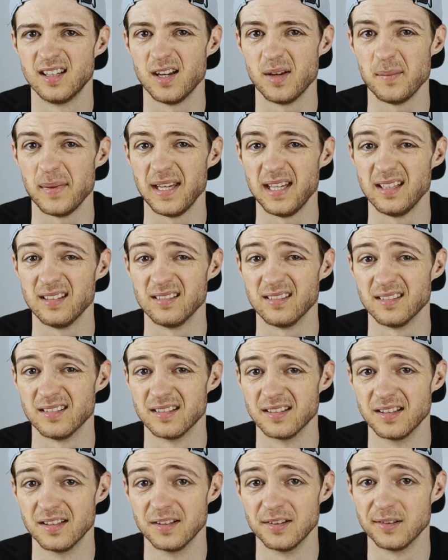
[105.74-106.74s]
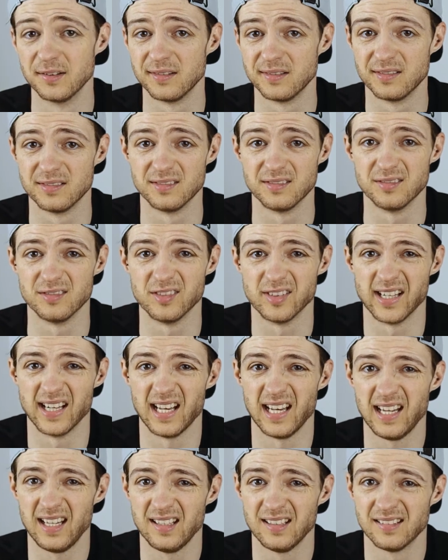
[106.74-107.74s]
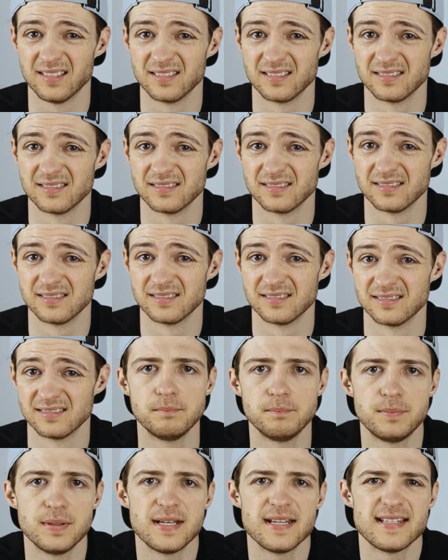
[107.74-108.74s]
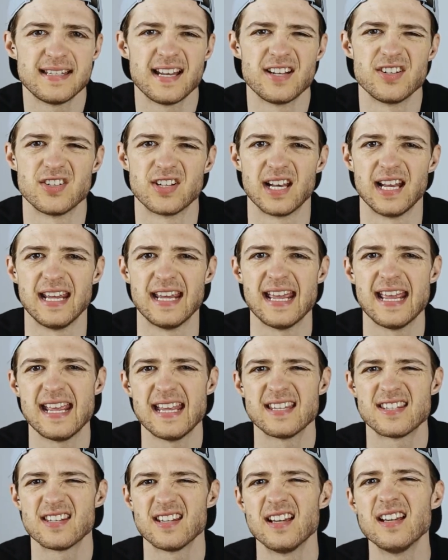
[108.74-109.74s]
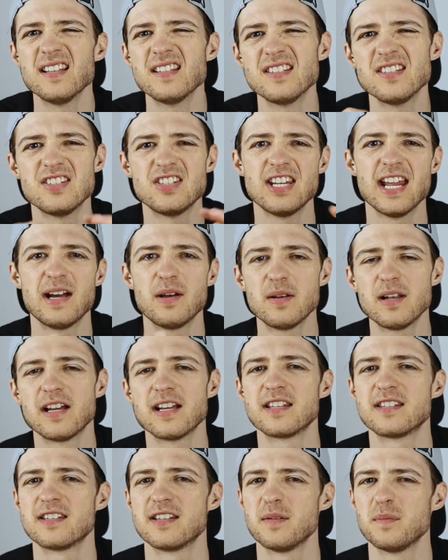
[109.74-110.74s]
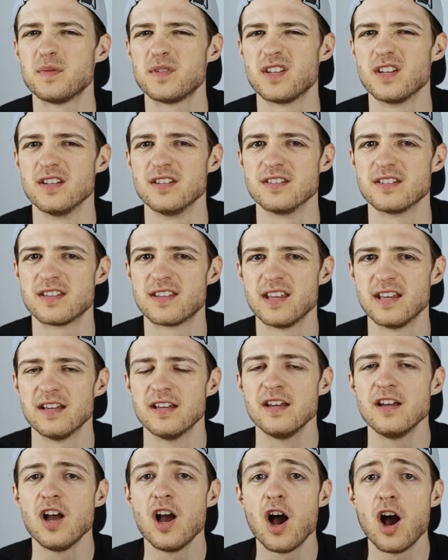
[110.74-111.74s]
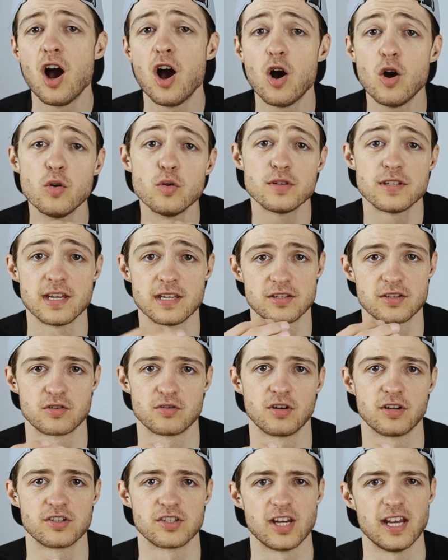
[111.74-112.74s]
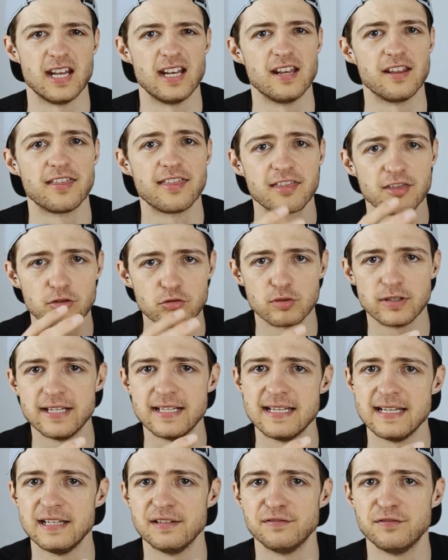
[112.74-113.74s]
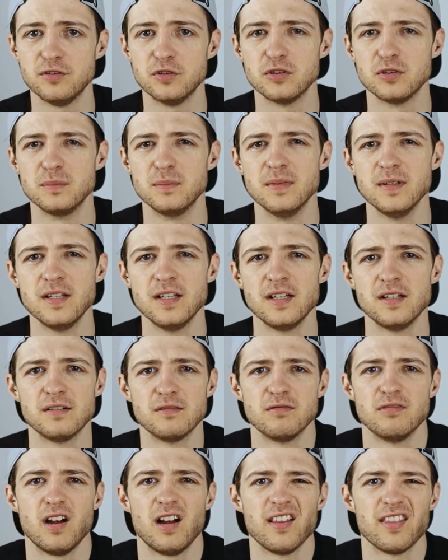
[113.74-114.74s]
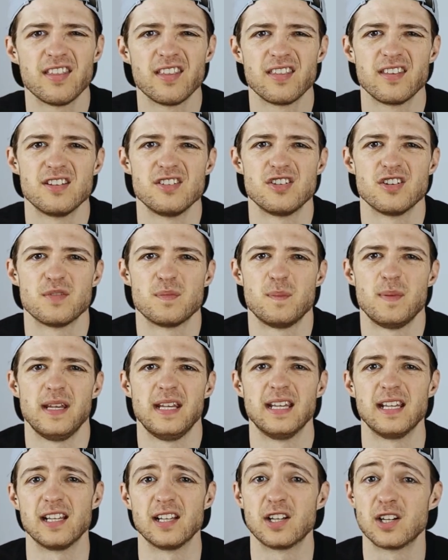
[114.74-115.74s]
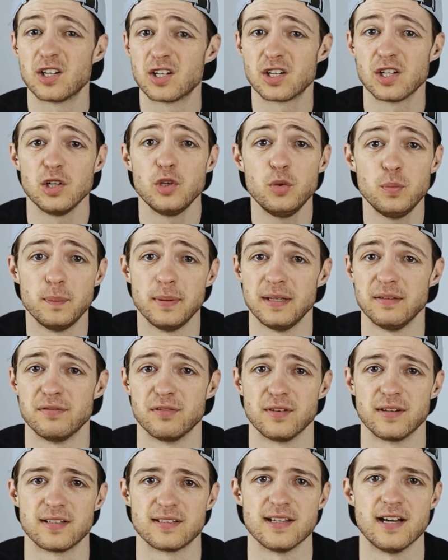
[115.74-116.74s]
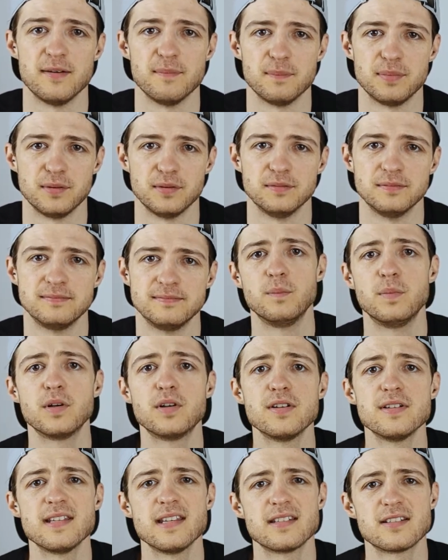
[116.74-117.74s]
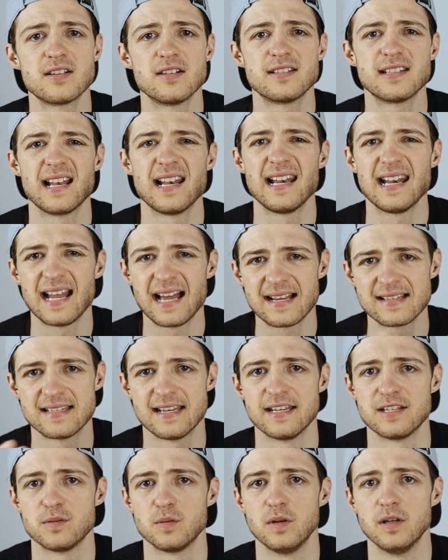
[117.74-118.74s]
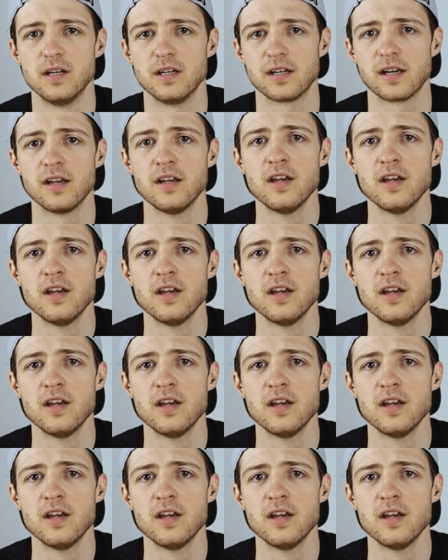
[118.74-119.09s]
I mean, really? But essentially, it's a gel-like substance that holds its structure in a 3D form, rather than just being gloopy, for example, because it's got a lattice work